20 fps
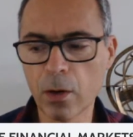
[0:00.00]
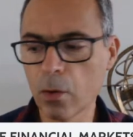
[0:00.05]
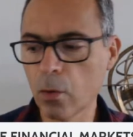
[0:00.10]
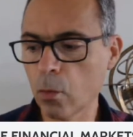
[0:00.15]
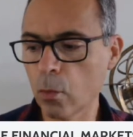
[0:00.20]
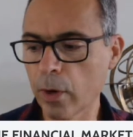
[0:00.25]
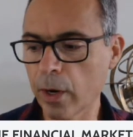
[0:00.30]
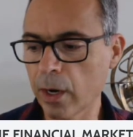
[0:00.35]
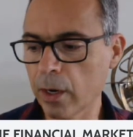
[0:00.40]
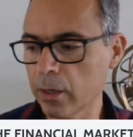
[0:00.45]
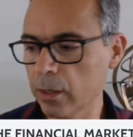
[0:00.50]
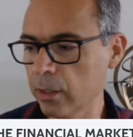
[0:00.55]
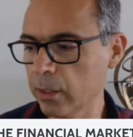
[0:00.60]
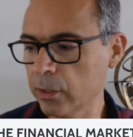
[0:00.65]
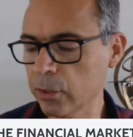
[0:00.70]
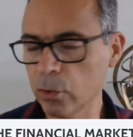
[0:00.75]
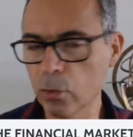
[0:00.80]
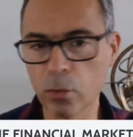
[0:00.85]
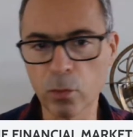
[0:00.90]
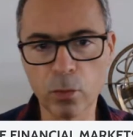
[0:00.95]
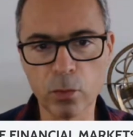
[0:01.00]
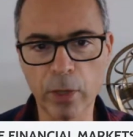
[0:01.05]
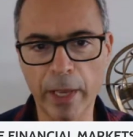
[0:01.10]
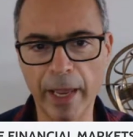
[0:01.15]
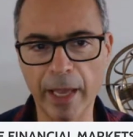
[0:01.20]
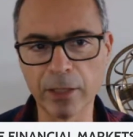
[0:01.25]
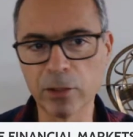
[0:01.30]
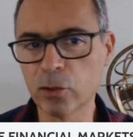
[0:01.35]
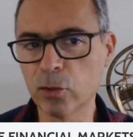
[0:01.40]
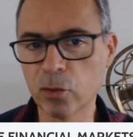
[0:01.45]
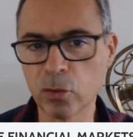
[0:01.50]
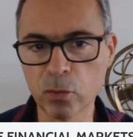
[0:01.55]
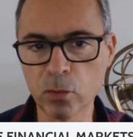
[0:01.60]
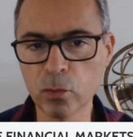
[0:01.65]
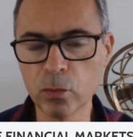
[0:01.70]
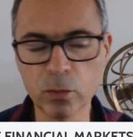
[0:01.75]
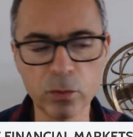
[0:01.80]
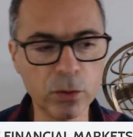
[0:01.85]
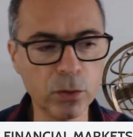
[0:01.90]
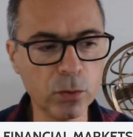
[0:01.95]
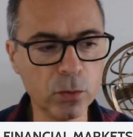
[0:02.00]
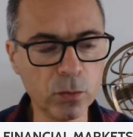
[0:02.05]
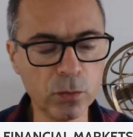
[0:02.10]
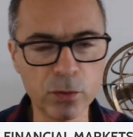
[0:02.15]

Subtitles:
where you had to new